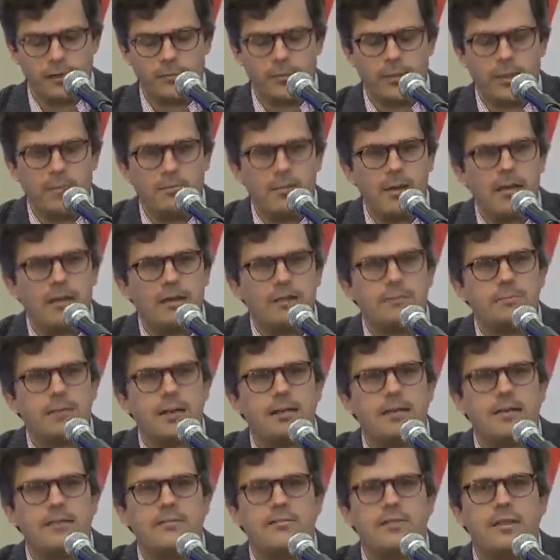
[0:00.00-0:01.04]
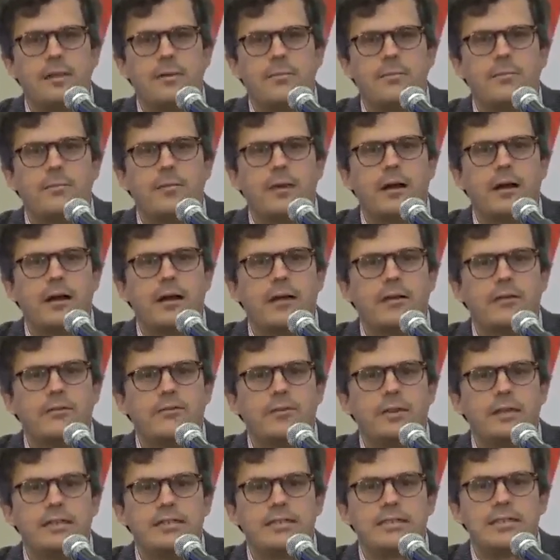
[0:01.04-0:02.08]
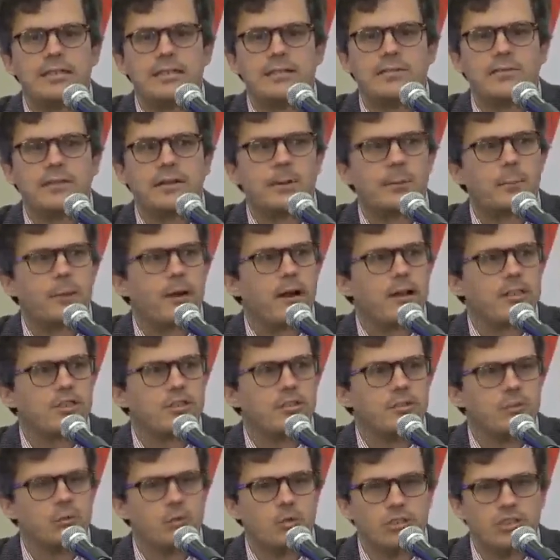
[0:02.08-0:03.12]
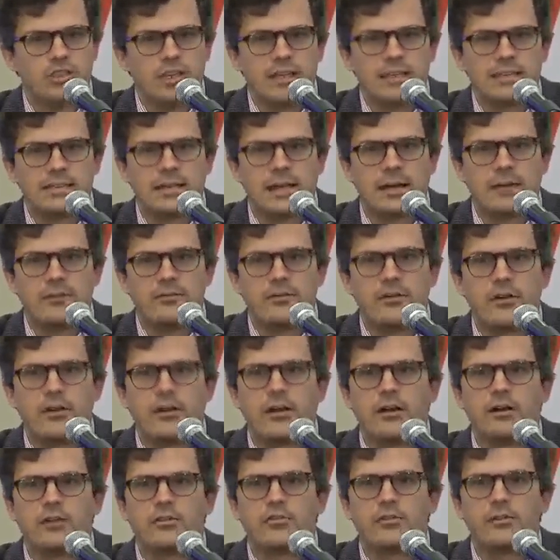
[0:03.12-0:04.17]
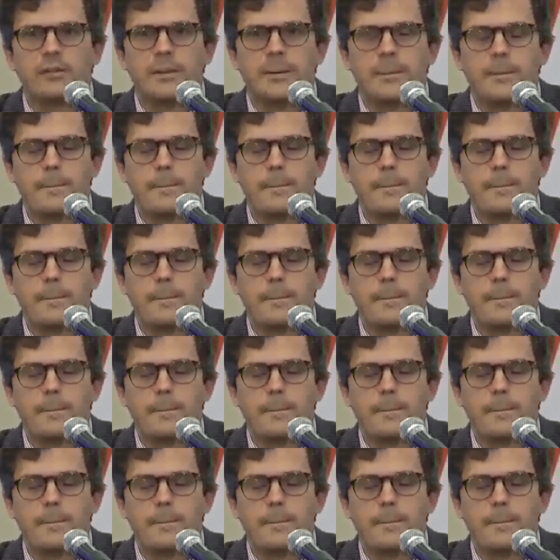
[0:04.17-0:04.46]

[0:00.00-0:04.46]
many of them faced significant oppression, were chased out of their country.